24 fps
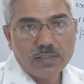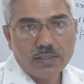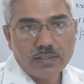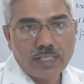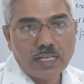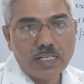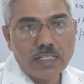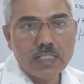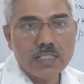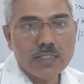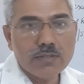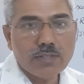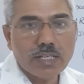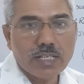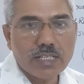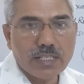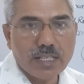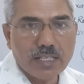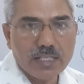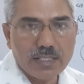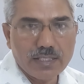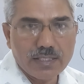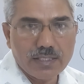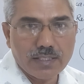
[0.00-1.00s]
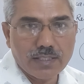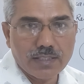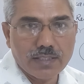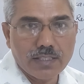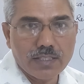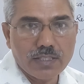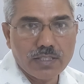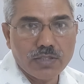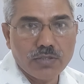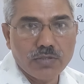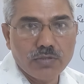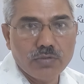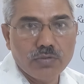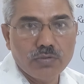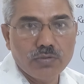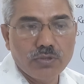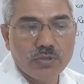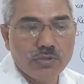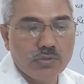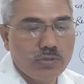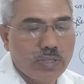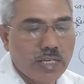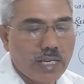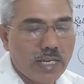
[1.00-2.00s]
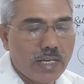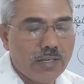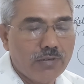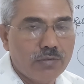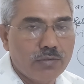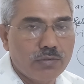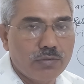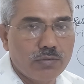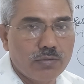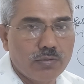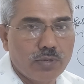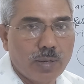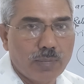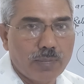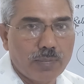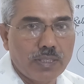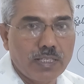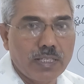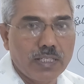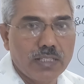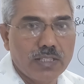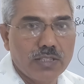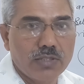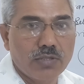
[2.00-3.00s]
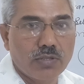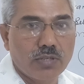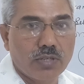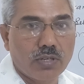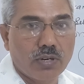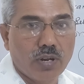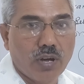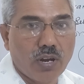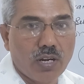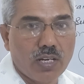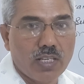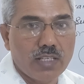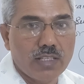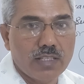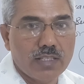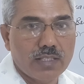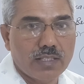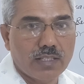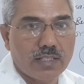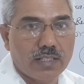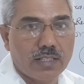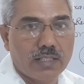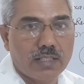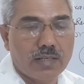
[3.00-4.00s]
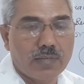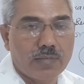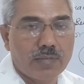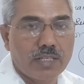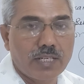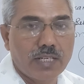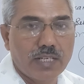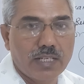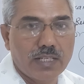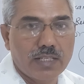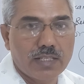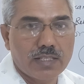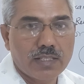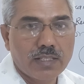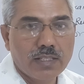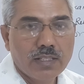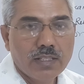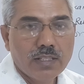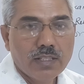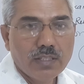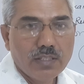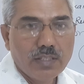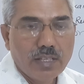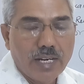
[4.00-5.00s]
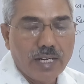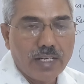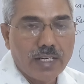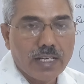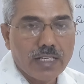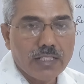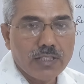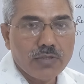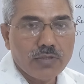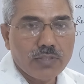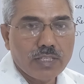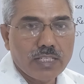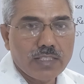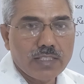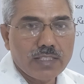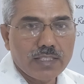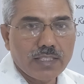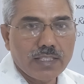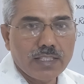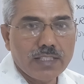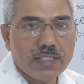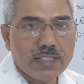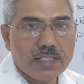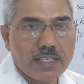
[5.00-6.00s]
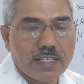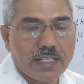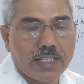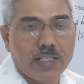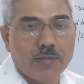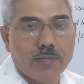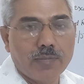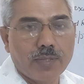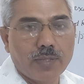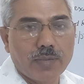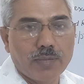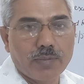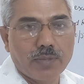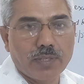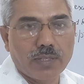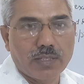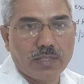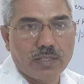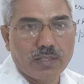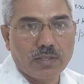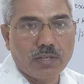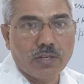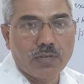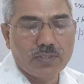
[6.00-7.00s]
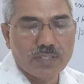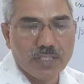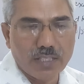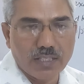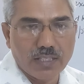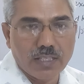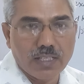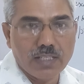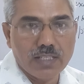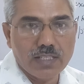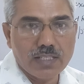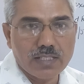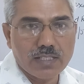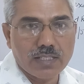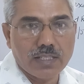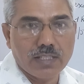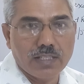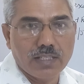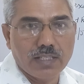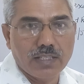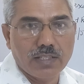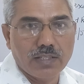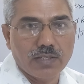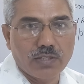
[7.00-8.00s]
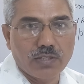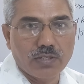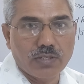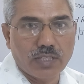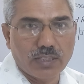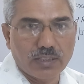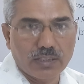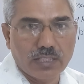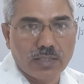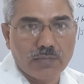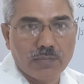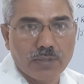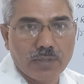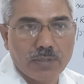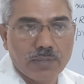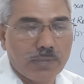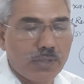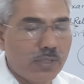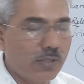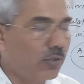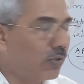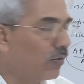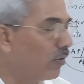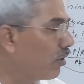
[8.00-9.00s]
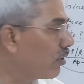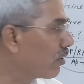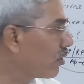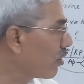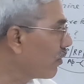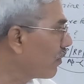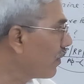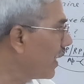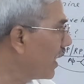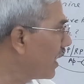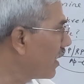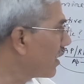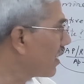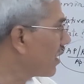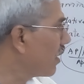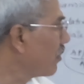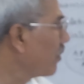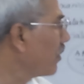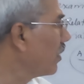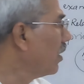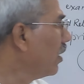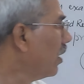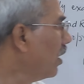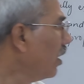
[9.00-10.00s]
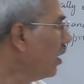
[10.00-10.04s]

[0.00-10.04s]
That is why I suggest you have to update your knowledge, current updates. And as you can see in second paper of general study or other paper, you also find some